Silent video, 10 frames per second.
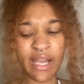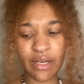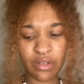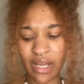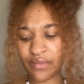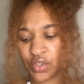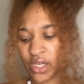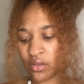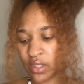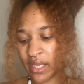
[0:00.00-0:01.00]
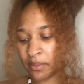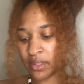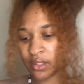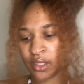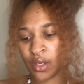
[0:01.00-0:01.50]
I don't know, I haven't tried it on yet,
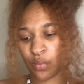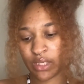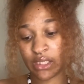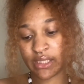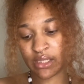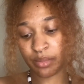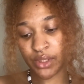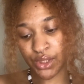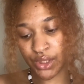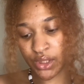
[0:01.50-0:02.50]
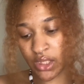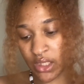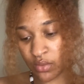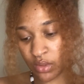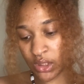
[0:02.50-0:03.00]
but when I looked at the pictures,
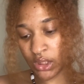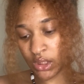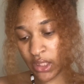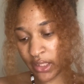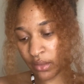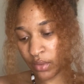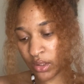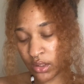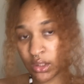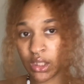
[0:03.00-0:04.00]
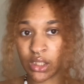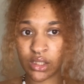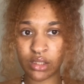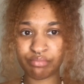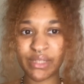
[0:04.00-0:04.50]
that's what it looked like it was, the
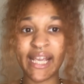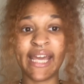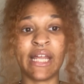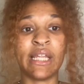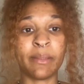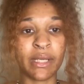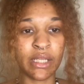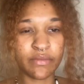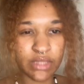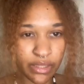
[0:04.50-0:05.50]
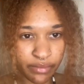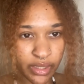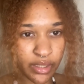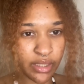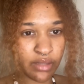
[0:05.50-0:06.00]
length. And I like my length like right
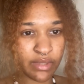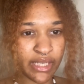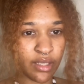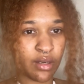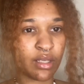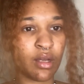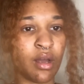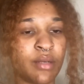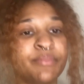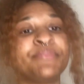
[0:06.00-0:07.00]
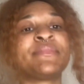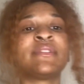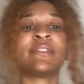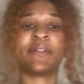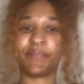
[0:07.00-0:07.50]
here. I don't like it all long.
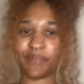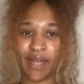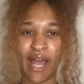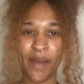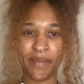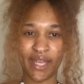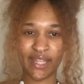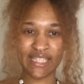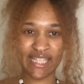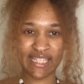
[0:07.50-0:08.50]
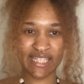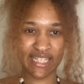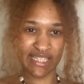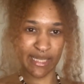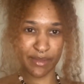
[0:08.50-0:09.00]
I'm making this as an
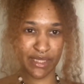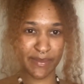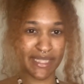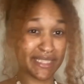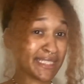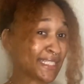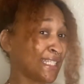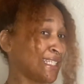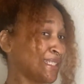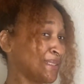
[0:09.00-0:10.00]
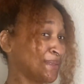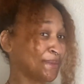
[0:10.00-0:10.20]
exception because it's cute.